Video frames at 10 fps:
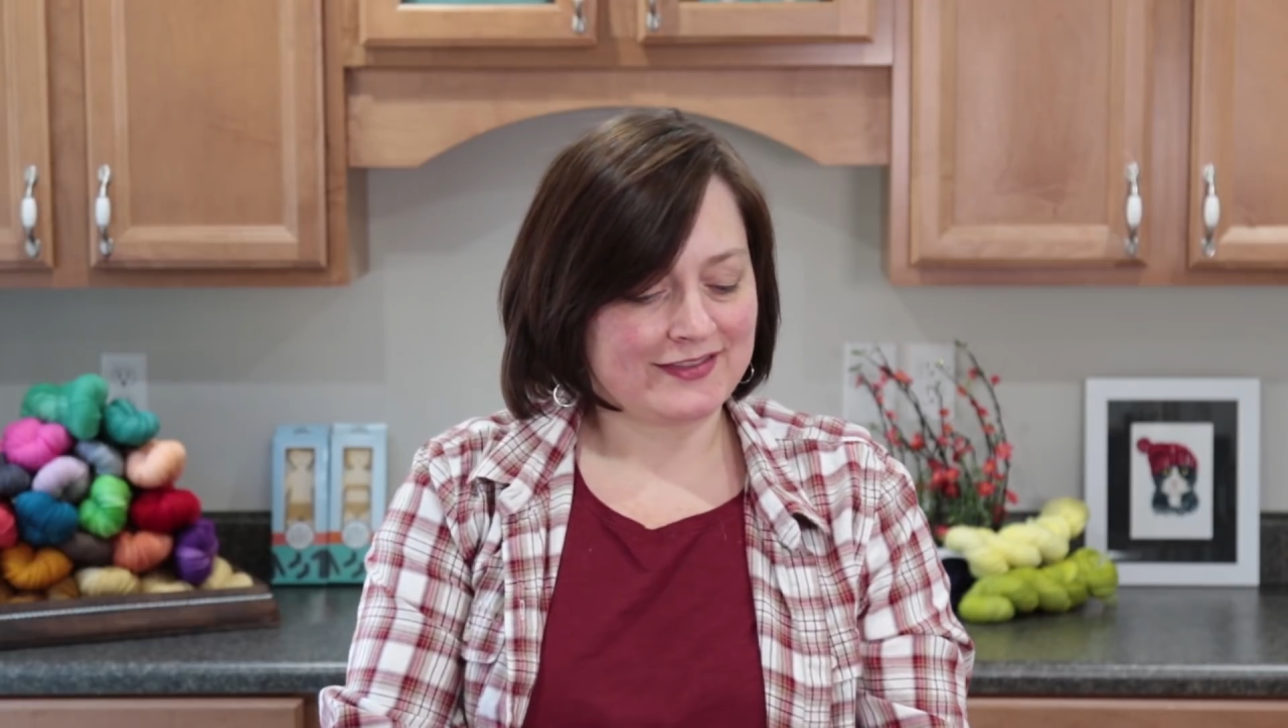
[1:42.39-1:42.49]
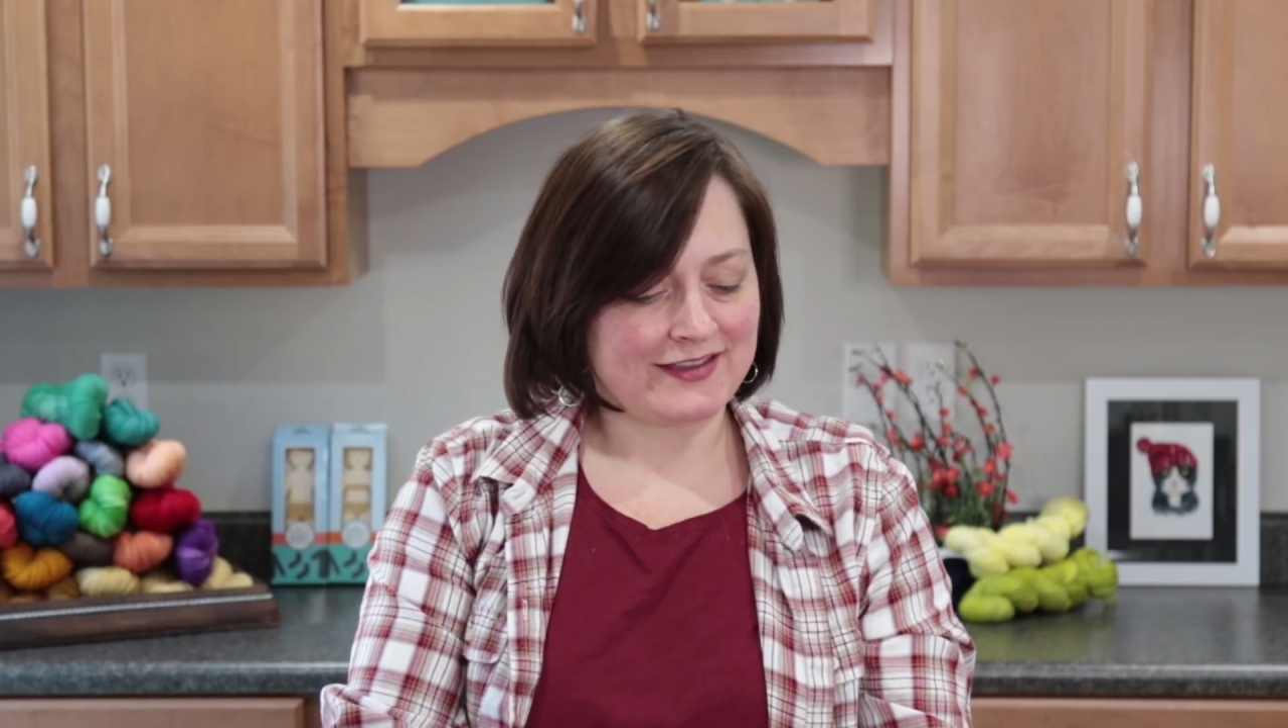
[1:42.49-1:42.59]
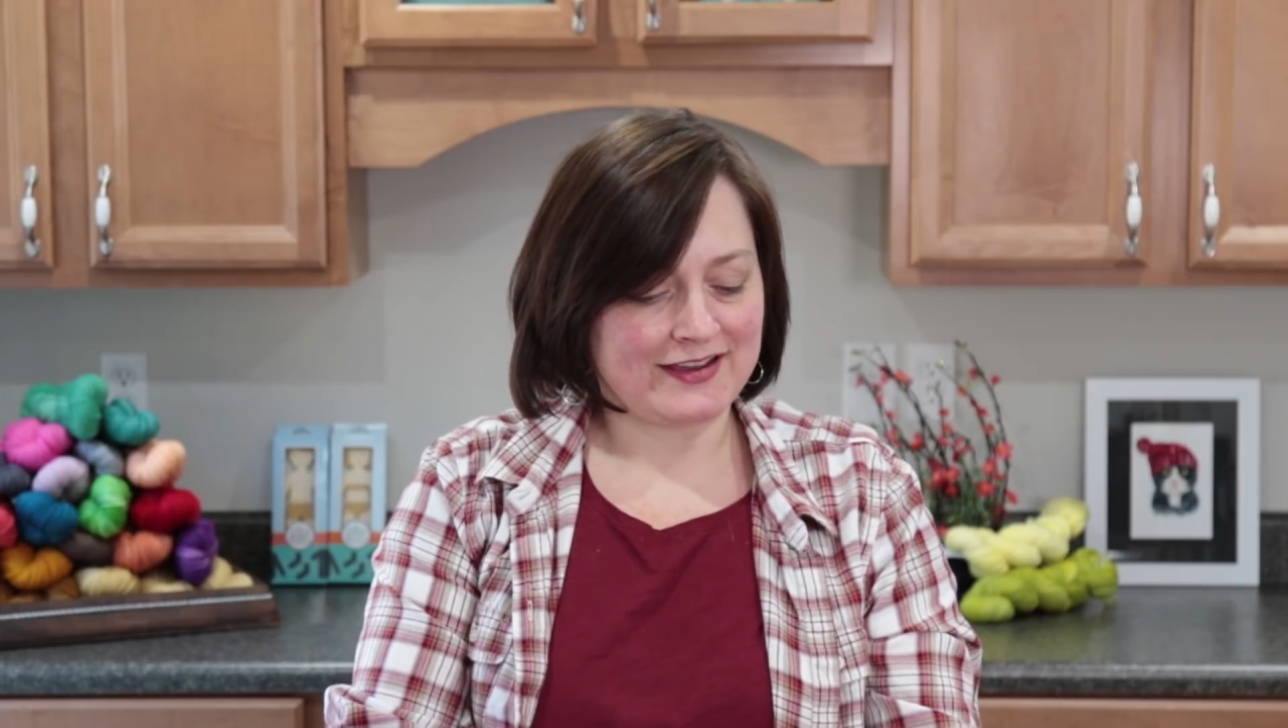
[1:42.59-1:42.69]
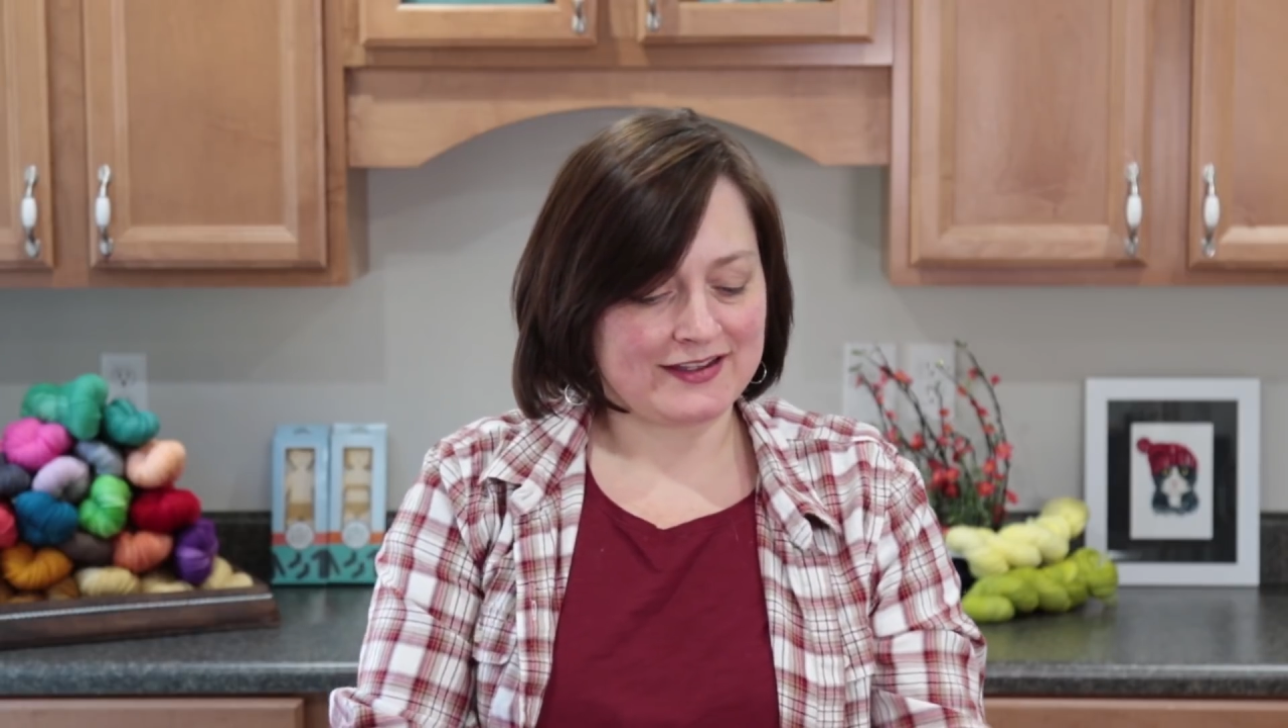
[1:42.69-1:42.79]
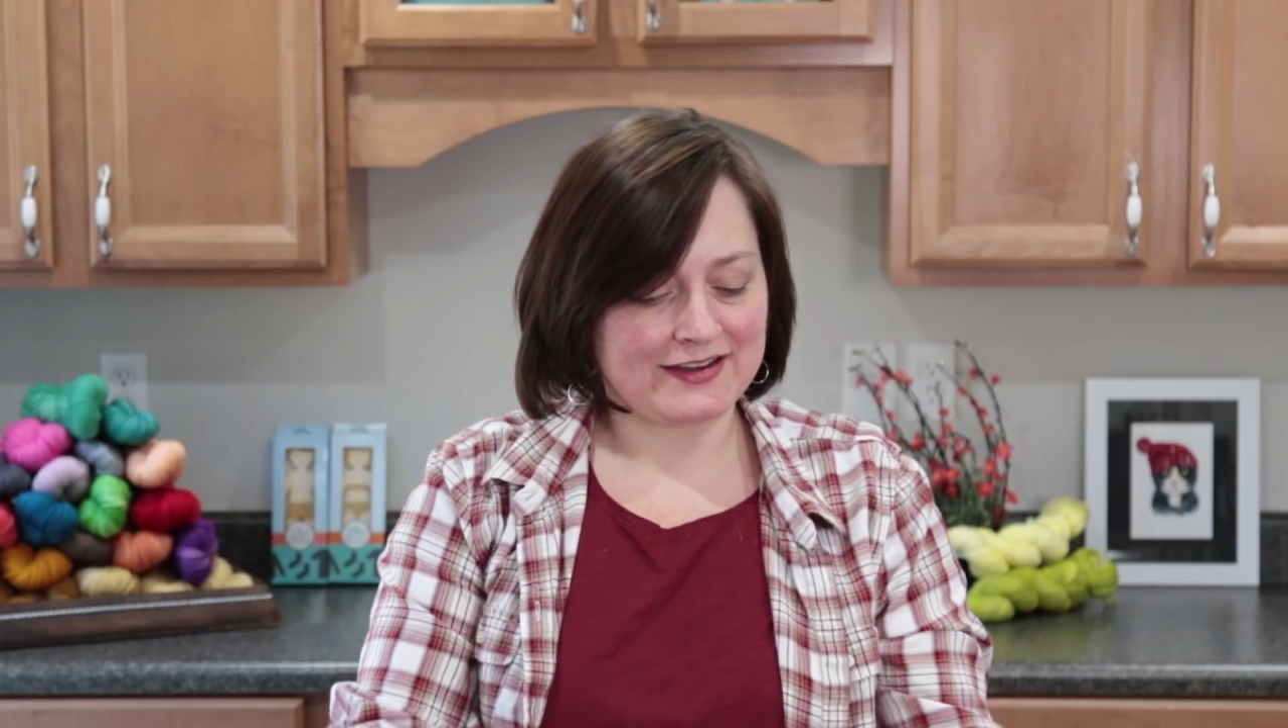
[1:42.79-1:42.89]

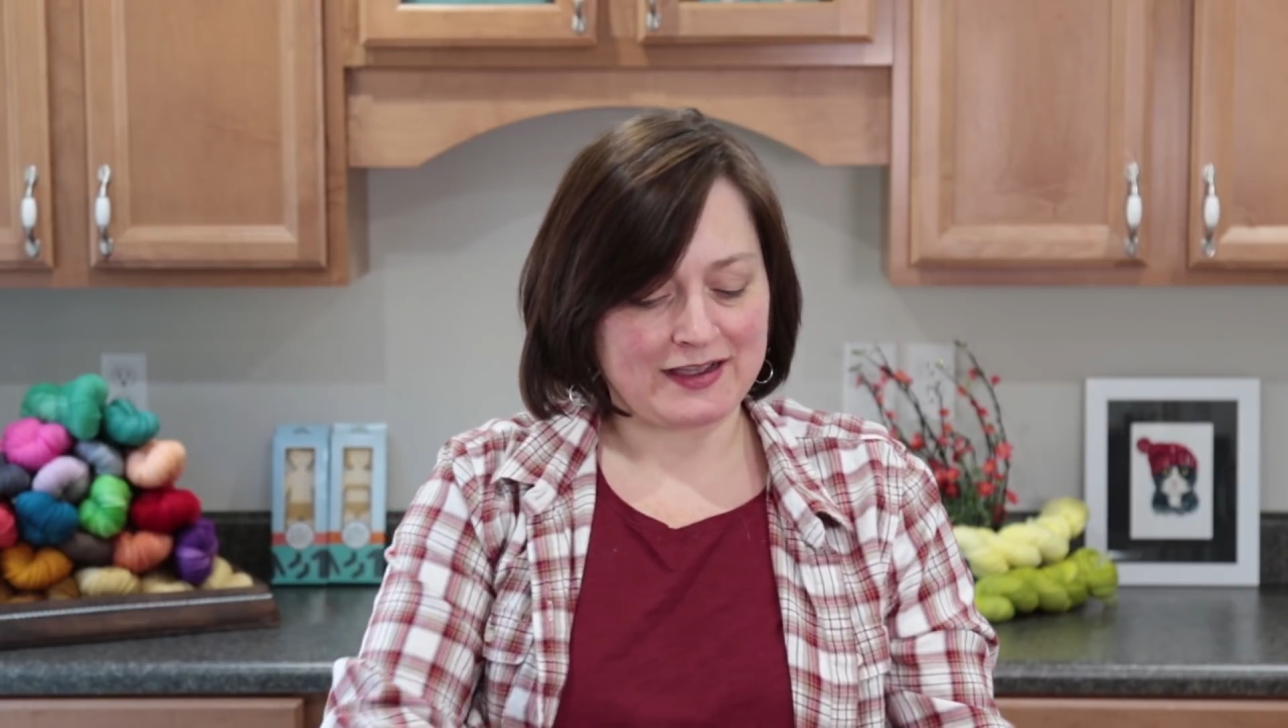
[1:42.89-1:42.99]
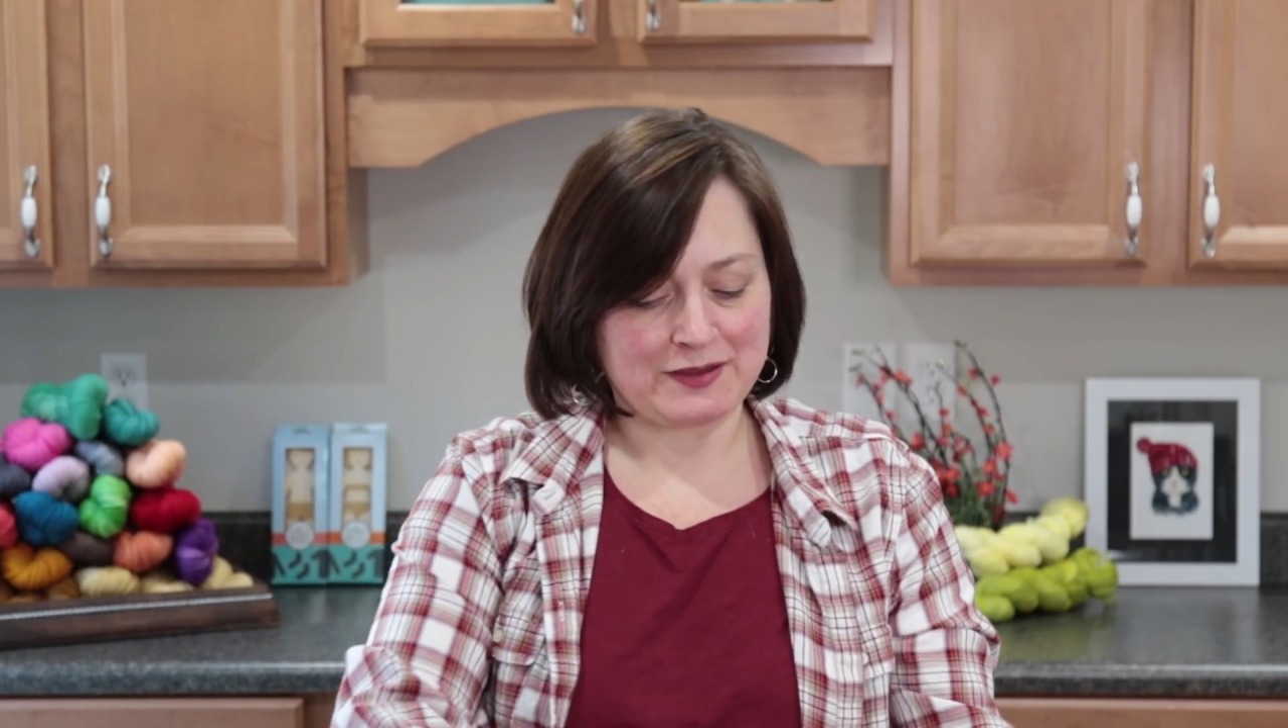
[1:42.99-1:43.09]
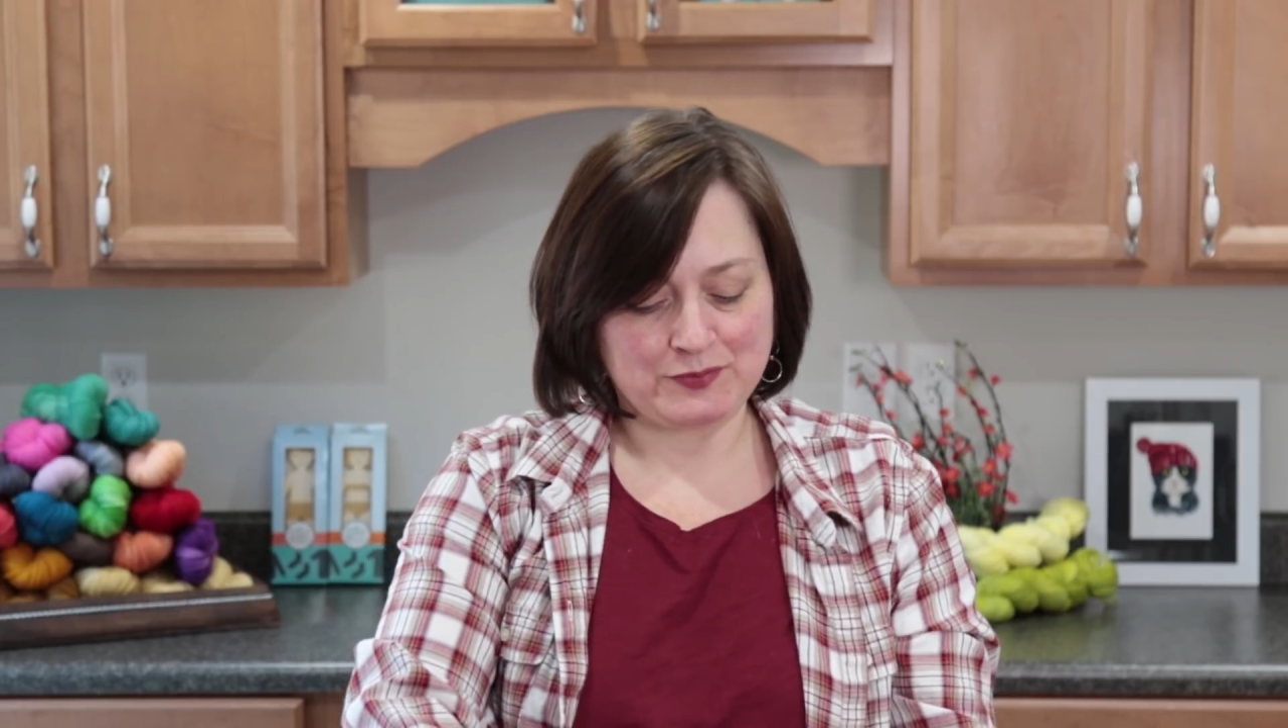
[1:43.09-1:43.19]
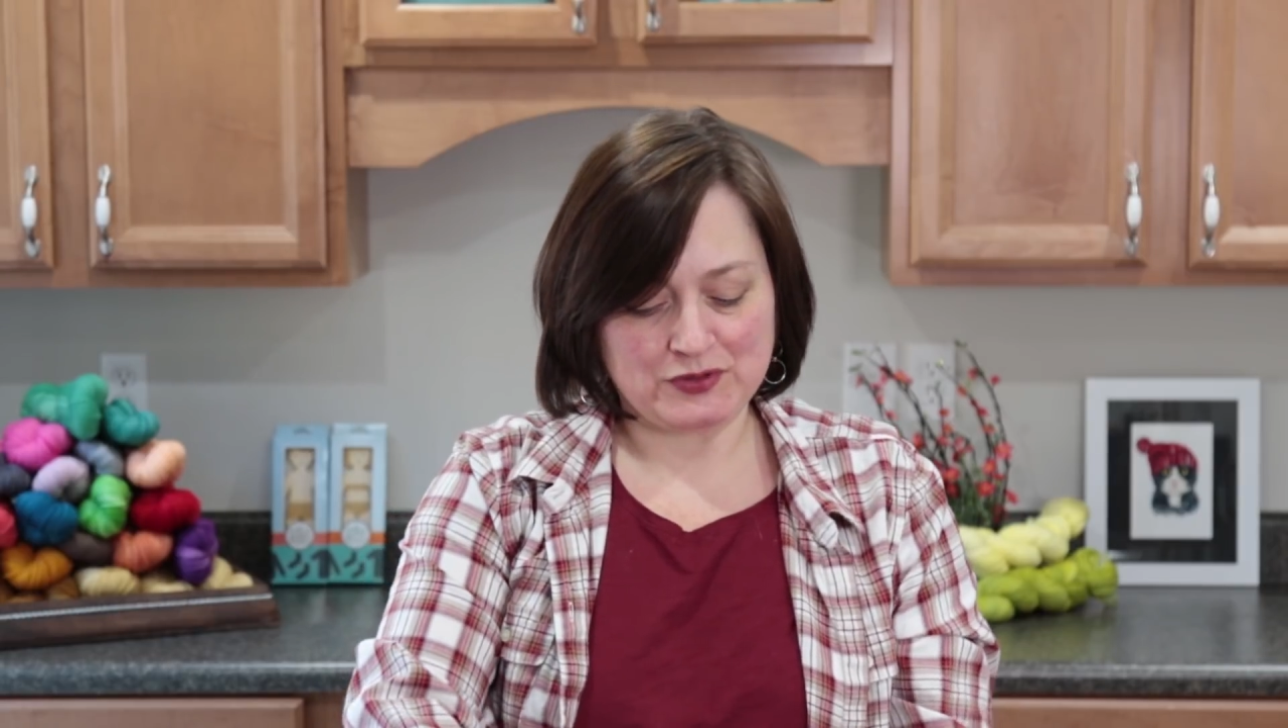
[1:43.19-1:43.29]
that I'm